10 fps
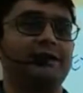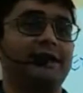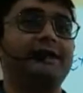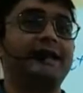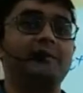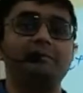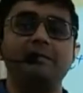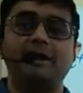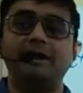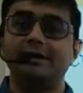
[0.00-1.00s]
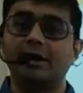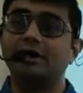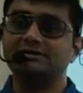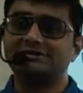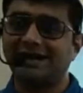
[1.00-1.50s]
It can be by a
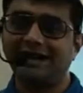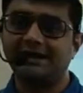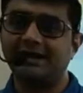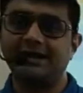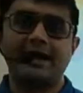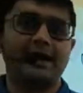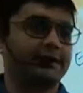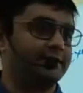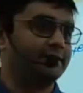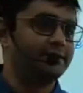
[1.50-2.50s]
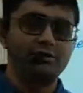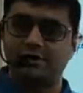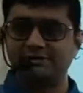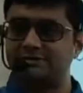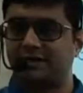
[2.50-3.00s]
non-state actor. Did you
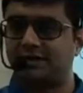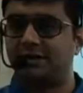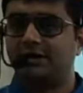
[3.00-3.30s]
understand?